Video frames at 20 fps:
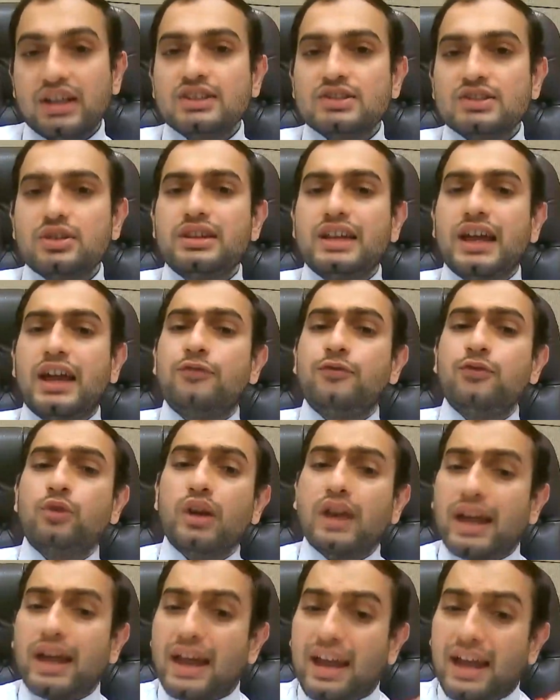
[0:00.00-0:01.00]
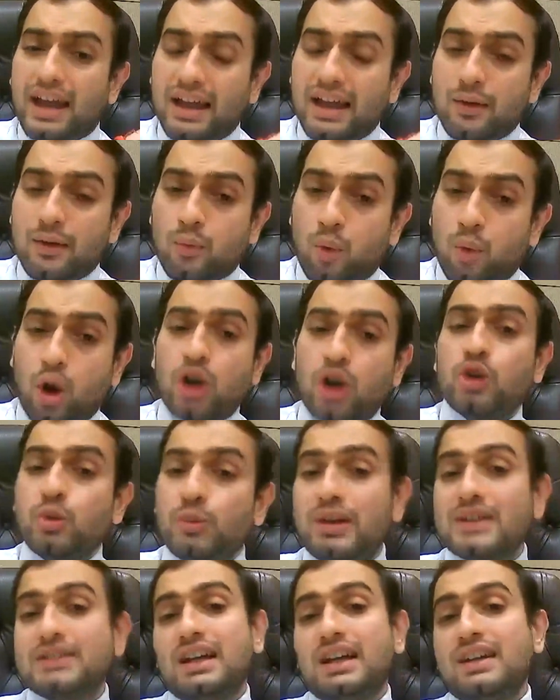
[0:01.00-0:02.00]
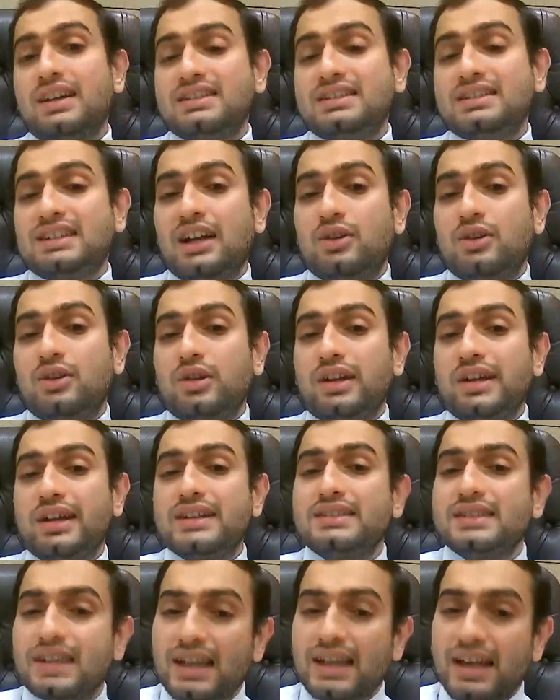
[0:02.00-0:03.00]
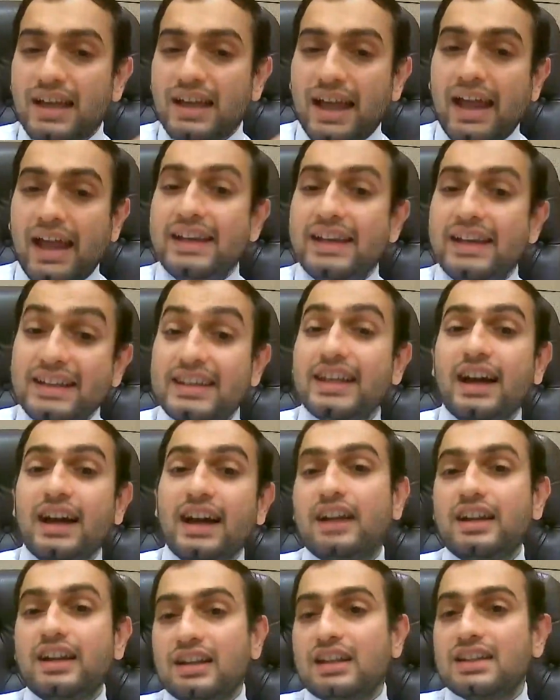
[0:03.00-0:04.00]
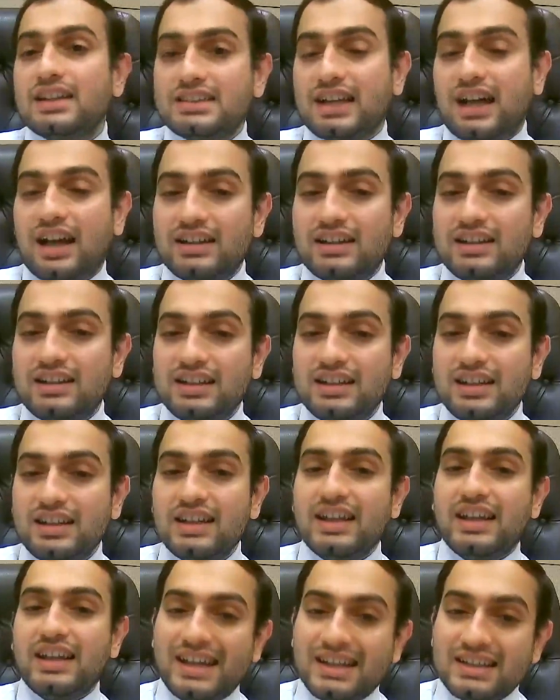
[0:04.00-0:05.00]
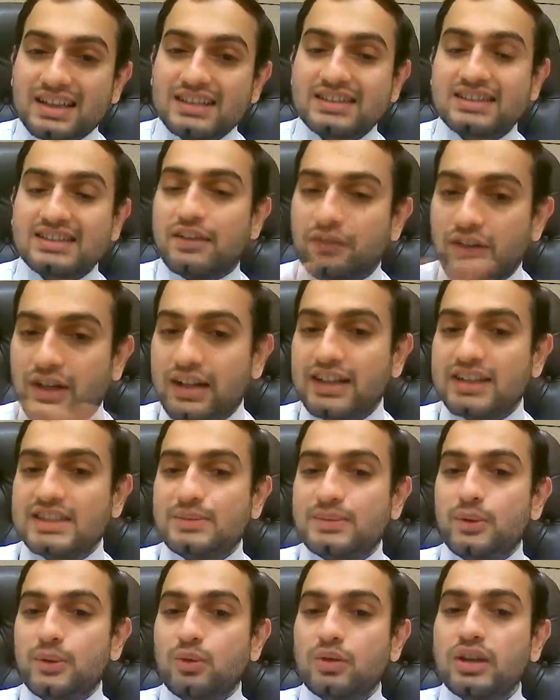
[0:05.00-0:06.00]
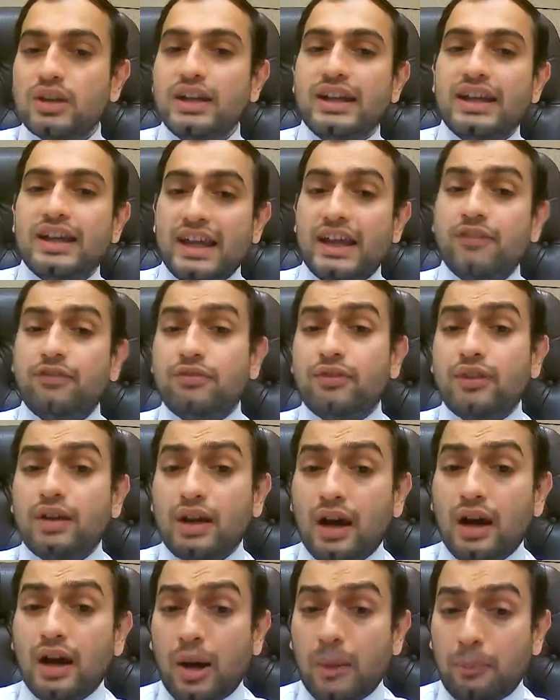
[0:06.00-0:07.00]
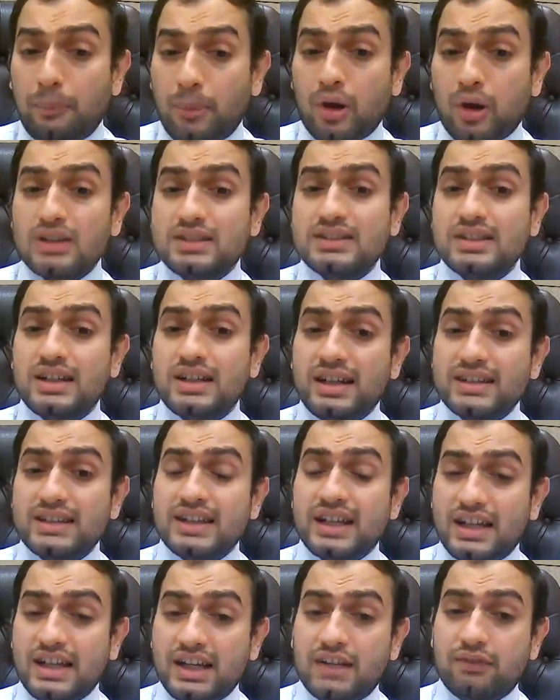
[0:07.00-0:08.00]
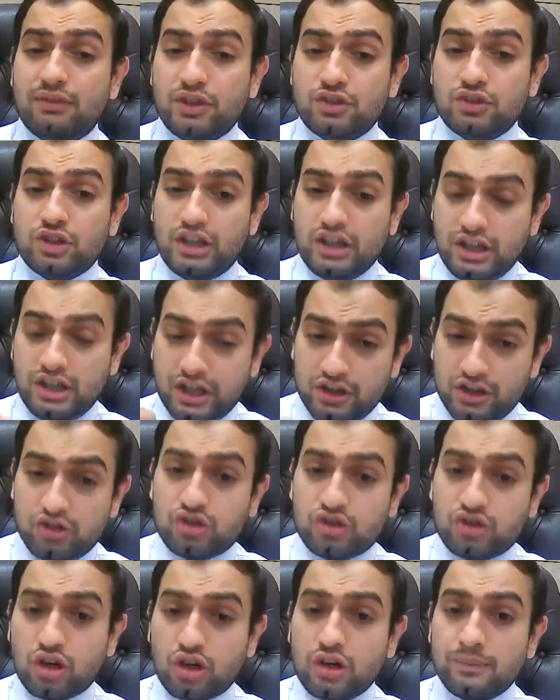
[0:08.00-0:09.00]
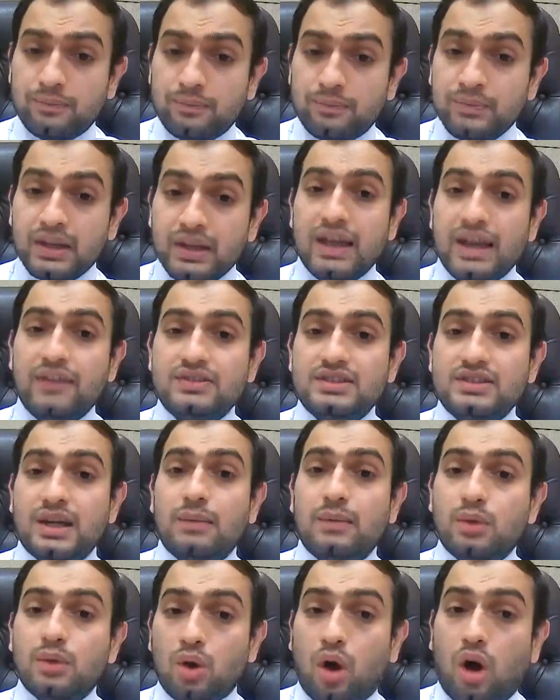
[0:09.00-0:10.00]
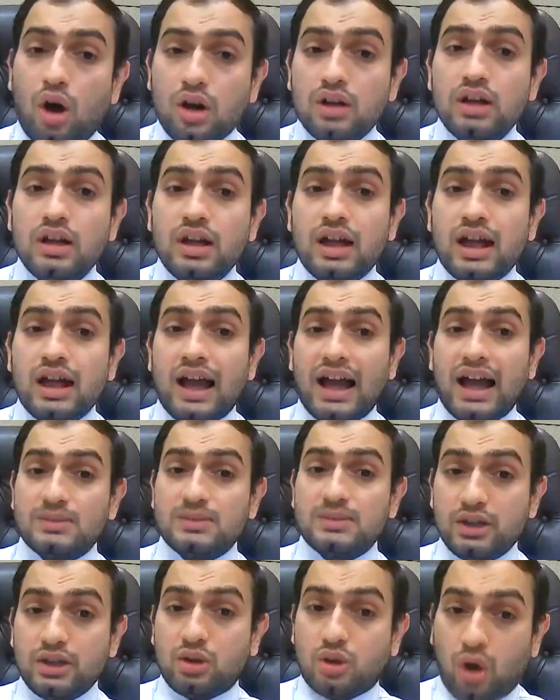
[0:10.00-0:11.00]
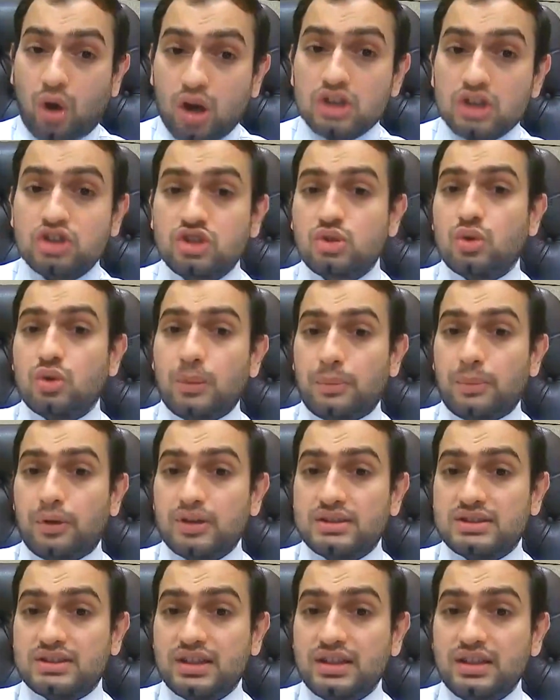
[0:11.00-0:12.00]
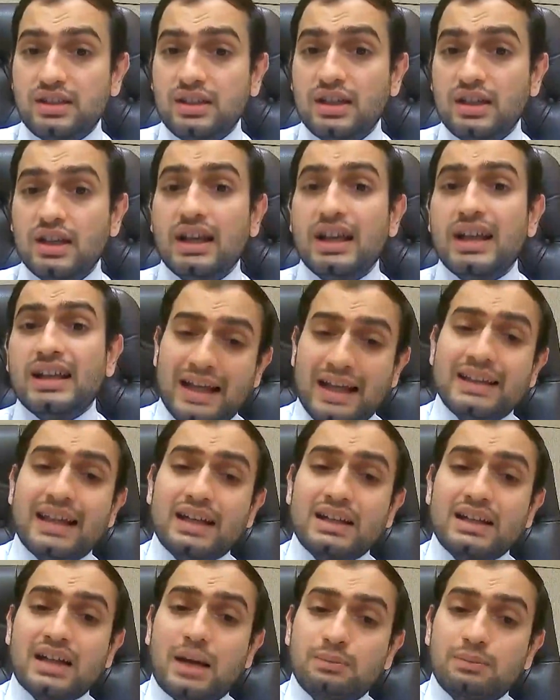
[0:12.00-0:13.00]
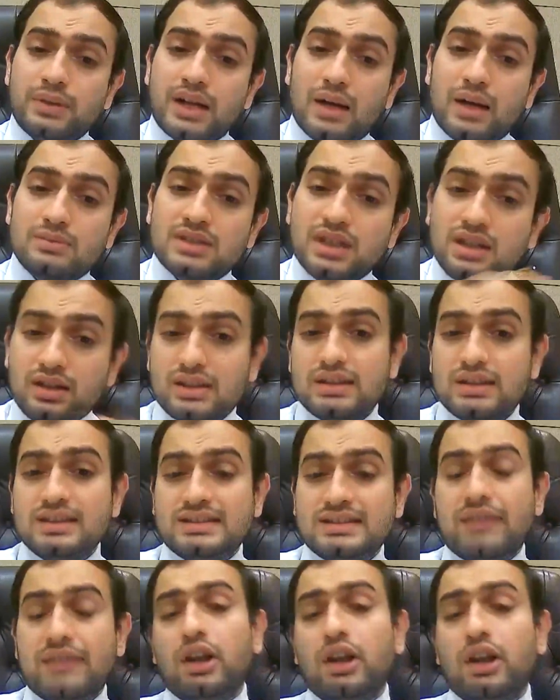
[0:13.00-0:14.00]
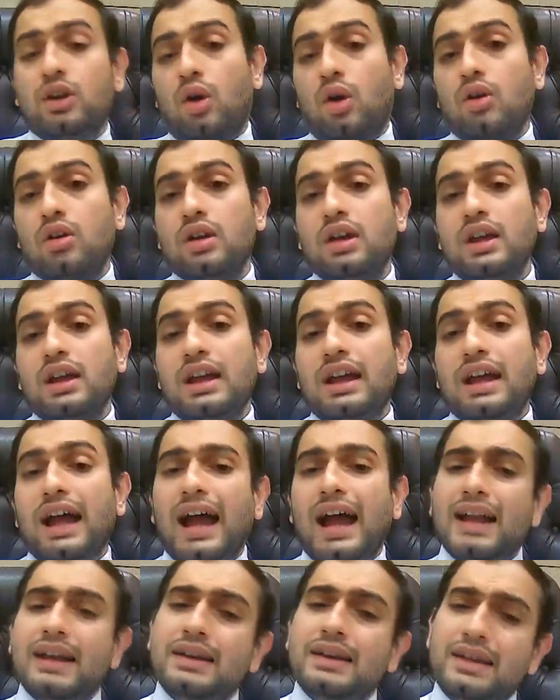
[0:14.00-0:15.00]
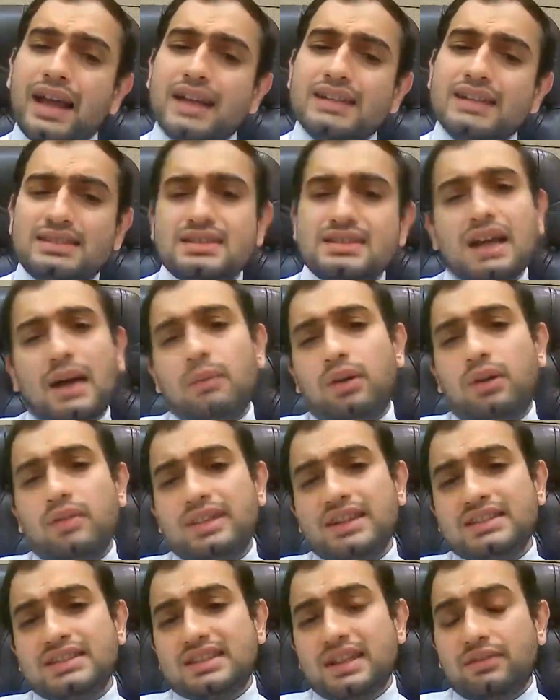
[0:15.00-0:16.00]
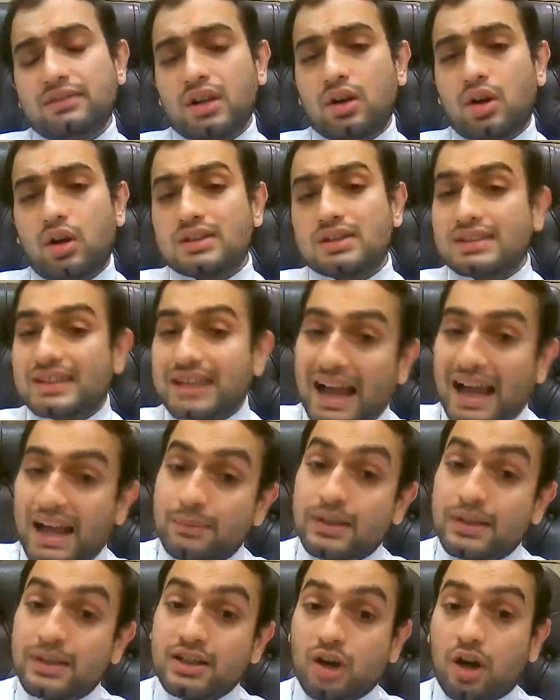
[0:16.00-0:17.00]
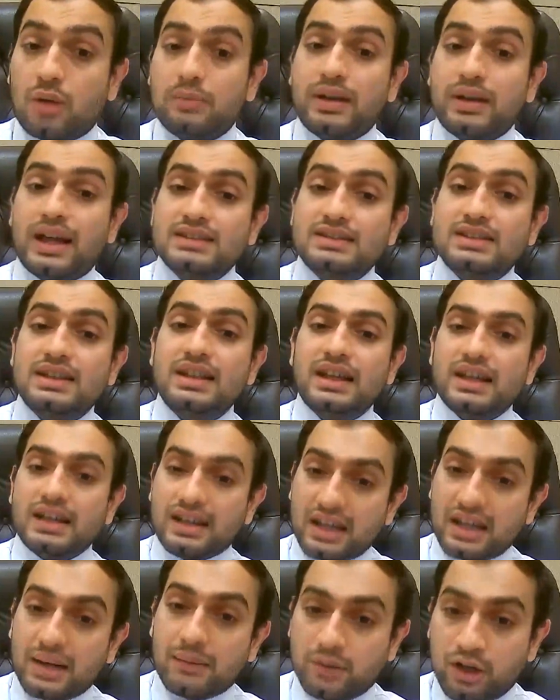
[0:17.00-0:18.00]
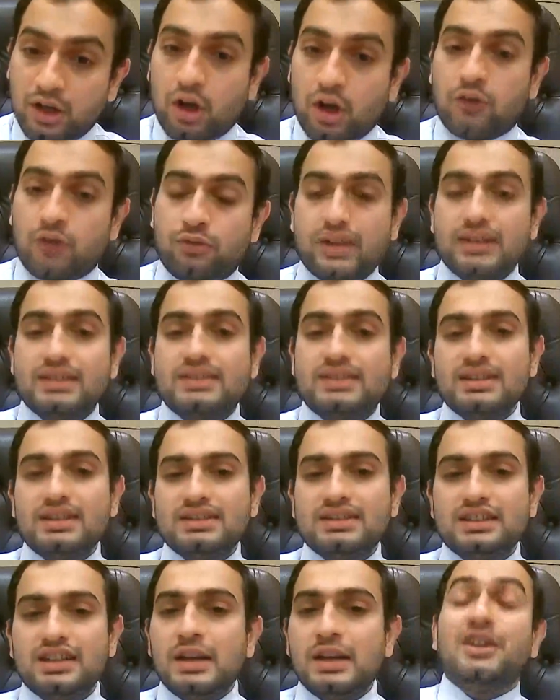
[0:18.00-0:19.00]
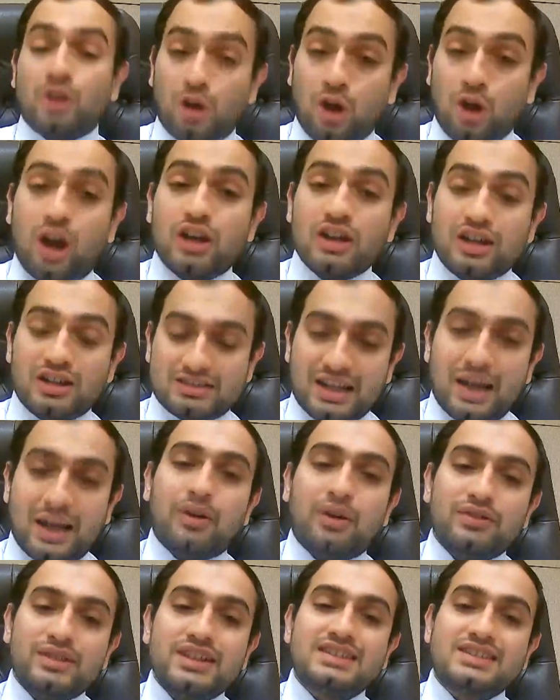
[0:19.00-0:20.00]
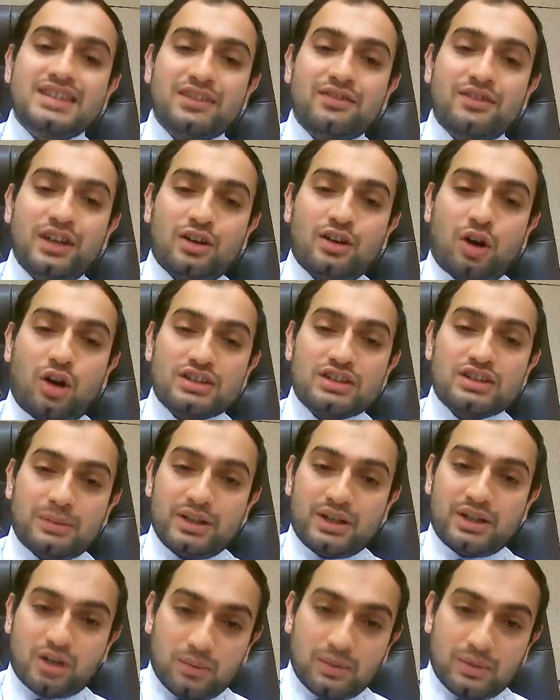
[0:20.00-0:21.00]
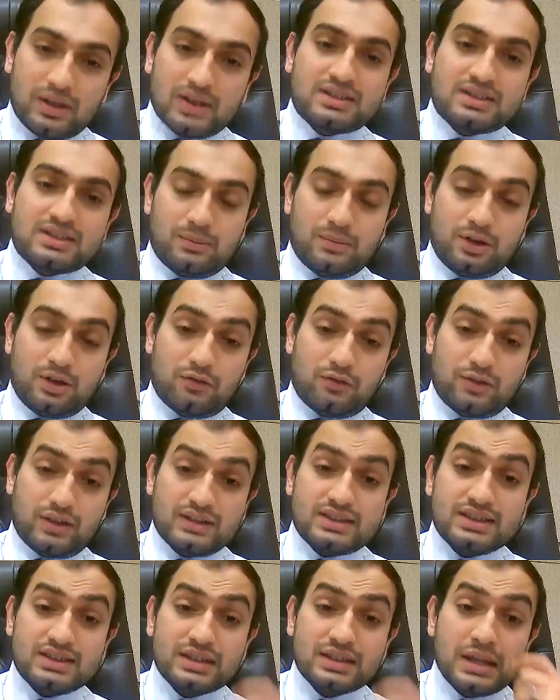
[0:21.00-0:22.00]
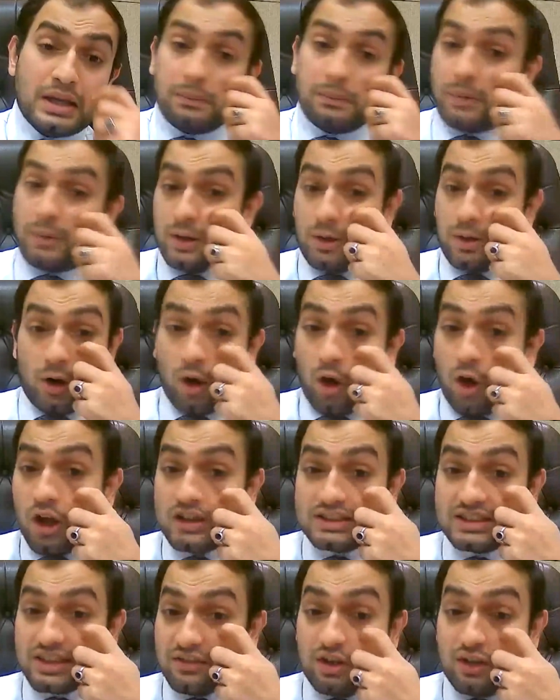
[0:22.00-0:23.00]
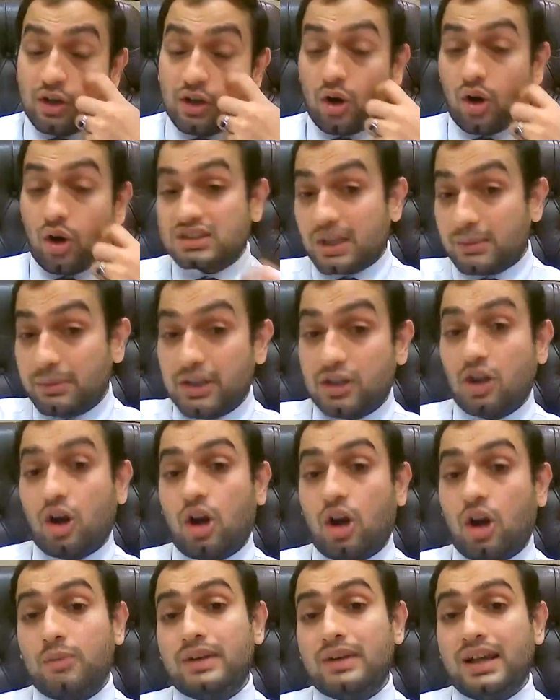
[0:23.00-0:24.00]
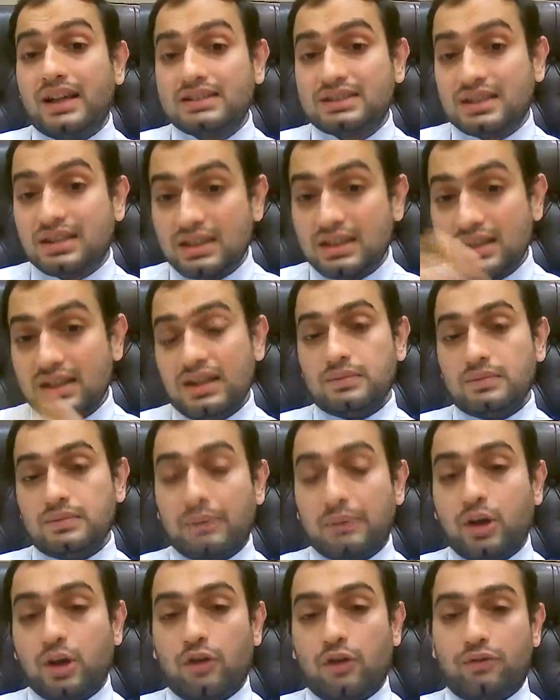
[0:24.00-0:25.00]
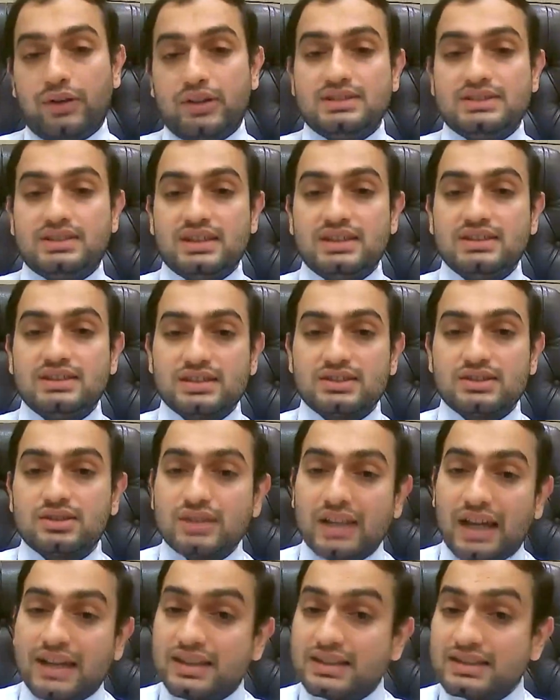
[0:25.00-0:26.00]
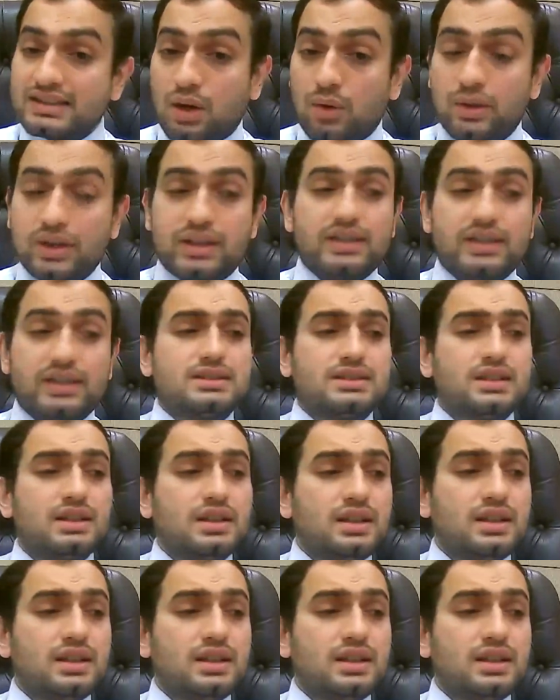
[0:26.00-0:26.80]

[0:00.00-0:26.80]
So therefore, what you must understand today is anything under the sun is a civil dispute. If a person is individually injured, if some wrong has been caused to a person, then that becomes a civil wrong. And yes, some of these civil wrongs can be termed as criminal offenses. Not all, some of these civil wrongs are be termed as criminal offenses, but not all civil wrongs can be termed as criminal offenses. So that is how it is.